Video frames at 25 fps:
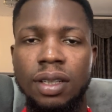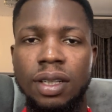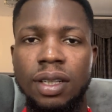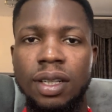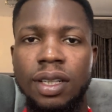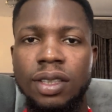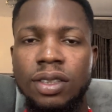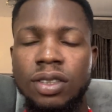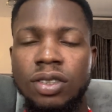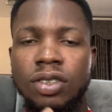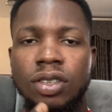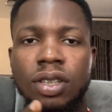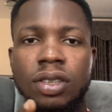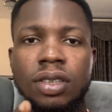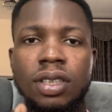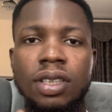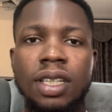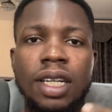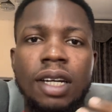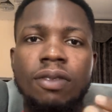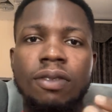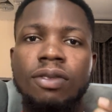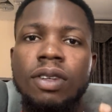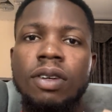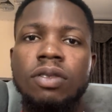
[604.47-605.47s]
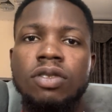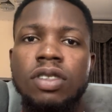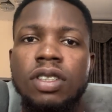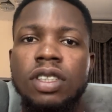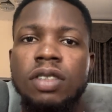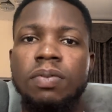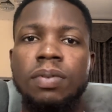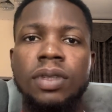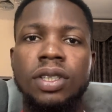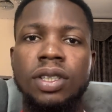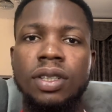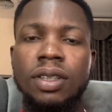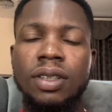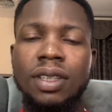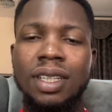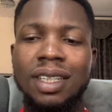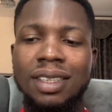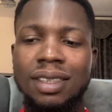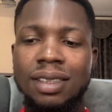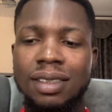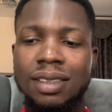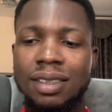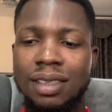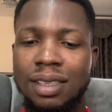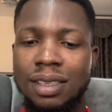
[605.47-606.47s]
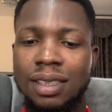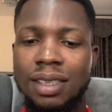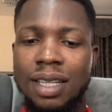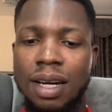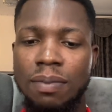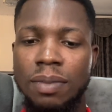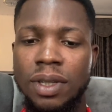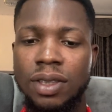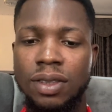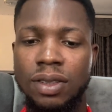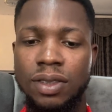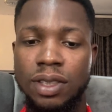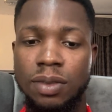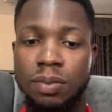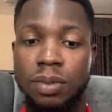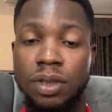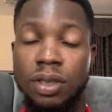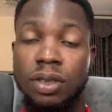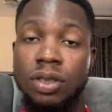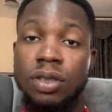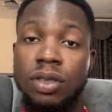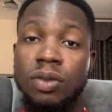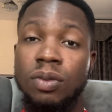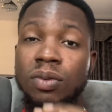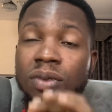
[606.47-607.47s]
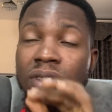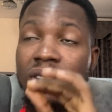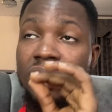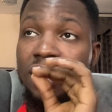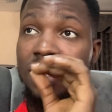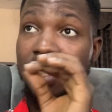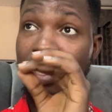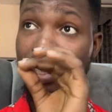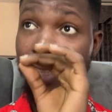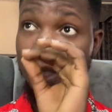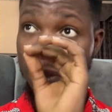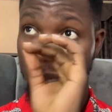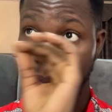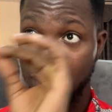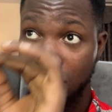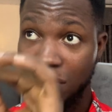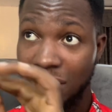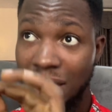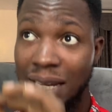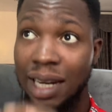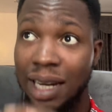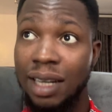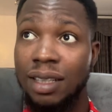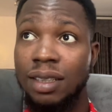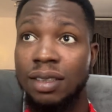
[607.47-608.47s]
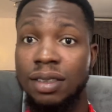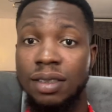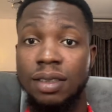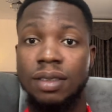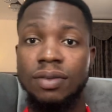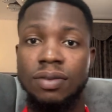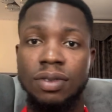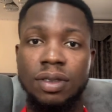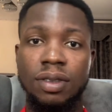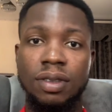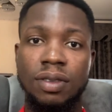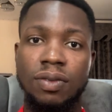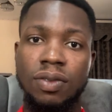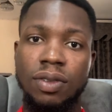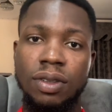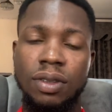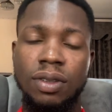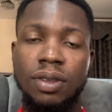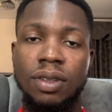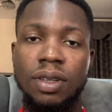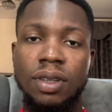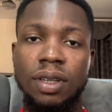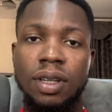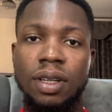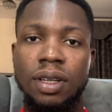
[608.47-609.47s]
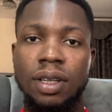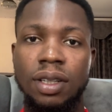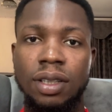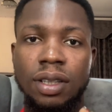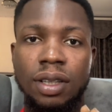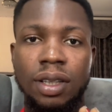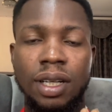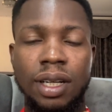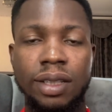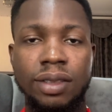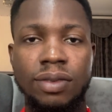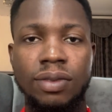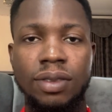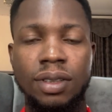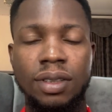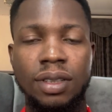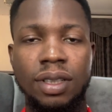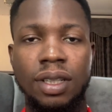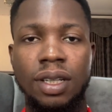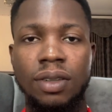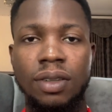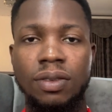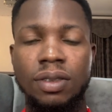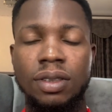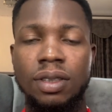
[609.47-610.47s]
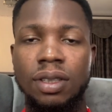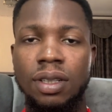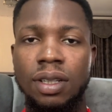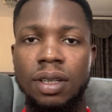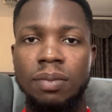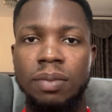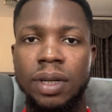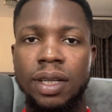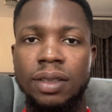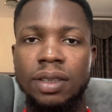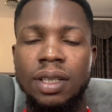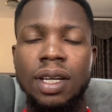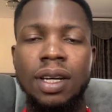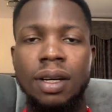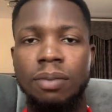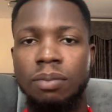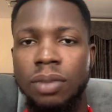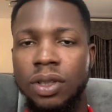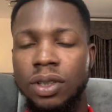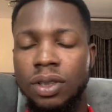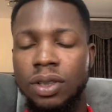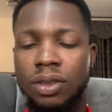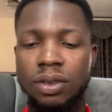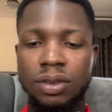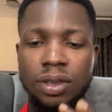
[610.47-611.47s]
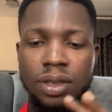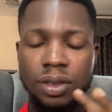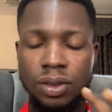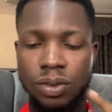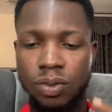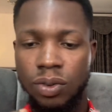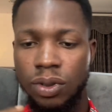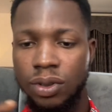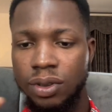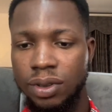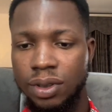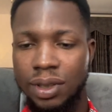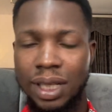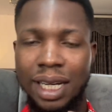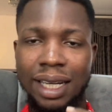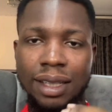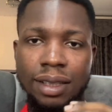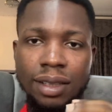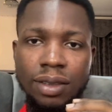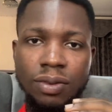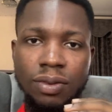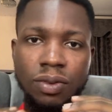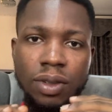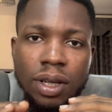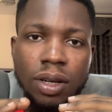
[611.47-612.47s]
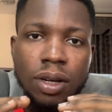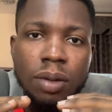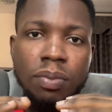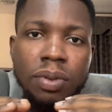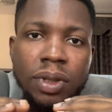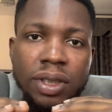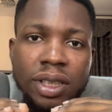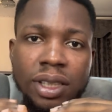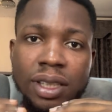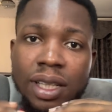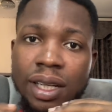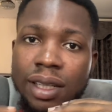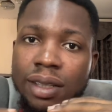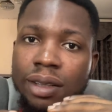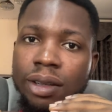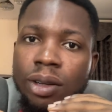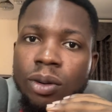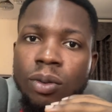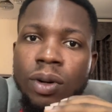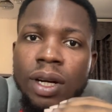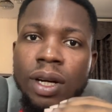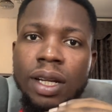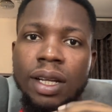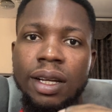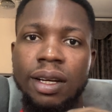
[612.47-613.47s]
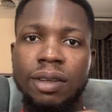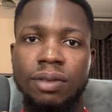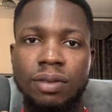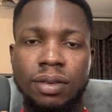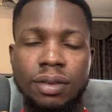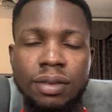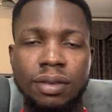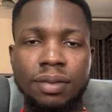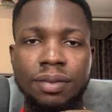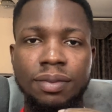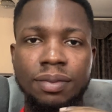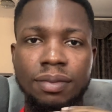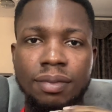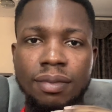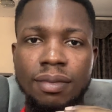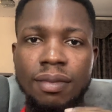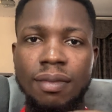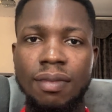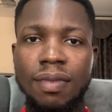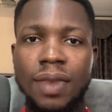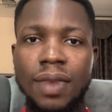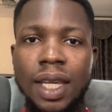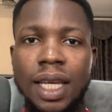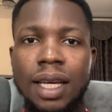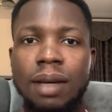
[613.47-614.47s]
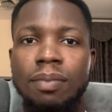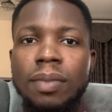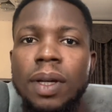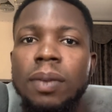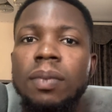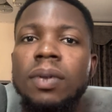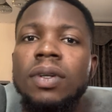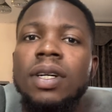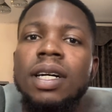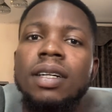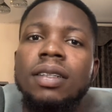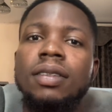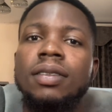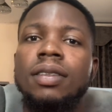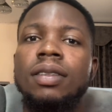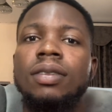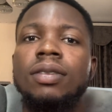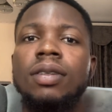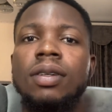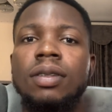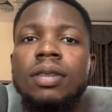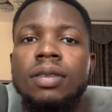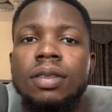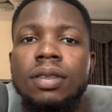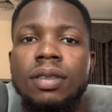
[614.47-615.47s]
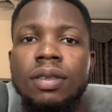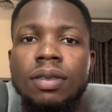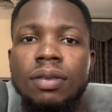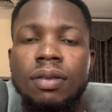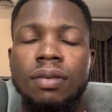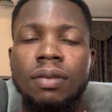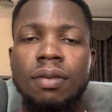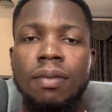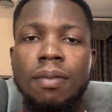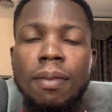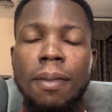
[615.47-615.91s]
It is not the gift of suspicion. It is discernment of spirit. You will see a spirit like this in front of you. That's what the gift is all about. But these ones, if you're operating at the lower level, people can still talk to you.